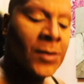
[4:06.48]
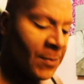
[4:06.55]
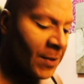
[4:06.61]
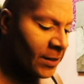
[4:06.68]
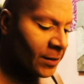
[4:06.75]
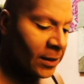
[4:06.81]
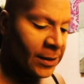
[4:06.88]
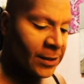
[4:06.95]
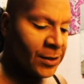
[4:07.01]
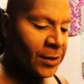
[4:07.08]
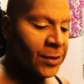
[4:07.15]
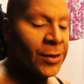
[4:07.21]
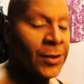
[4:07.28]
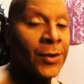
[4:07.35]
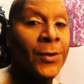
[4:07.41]
So I basically
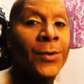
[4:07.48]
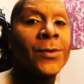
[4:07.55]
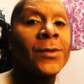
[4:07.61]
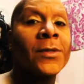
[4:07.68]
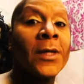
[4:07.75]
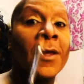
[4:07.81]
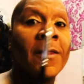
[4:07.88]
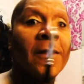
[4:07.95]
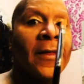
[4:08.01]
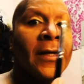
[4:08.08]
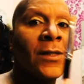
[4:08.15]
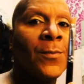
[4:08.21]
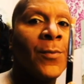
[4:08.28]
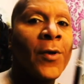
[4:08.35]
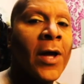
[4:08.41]
just used
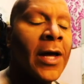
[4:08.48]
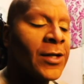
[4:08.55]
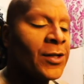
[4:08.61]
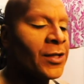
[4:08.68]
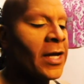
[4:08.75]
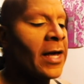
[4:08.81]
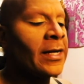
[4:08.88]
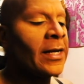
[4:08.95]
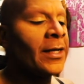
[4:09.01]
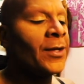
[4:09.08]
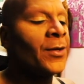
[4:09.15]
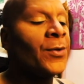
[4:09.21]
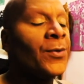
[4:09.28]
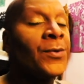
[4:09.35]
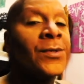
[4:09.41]
this brush, and I
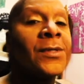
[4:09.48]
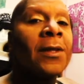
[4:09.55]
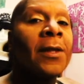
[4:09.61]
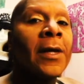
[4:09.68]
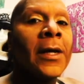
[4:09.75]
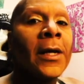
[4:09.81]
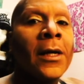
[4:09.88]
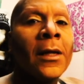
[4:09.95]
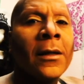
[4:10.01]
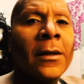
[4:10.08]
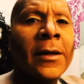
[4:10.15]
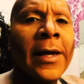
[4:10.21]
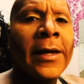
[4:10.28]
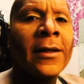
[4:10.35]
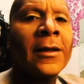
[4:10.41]
used the
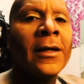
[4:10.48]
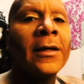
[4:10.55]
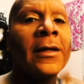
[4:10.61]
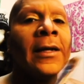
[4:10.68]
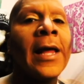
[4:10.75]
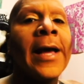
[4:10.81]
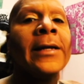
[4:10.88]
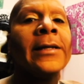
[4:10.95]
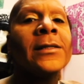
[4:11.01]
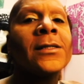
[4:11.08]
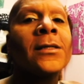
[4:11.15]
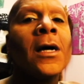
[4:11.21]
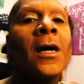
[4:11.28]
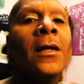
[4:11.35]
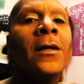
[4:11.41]
like the
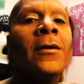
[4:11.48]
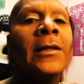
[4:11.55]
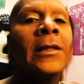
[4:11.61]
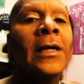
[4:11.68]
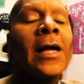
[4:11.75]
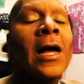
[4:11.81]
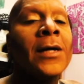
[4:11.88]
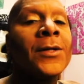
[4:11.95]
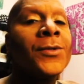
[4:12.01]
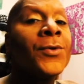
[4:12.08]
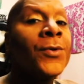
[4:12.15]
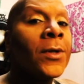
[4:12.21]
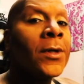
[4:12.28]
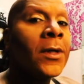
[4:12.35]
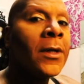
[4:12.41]
lightest color in the
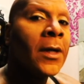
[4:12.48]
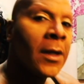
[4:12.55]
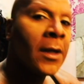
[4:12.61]
contour,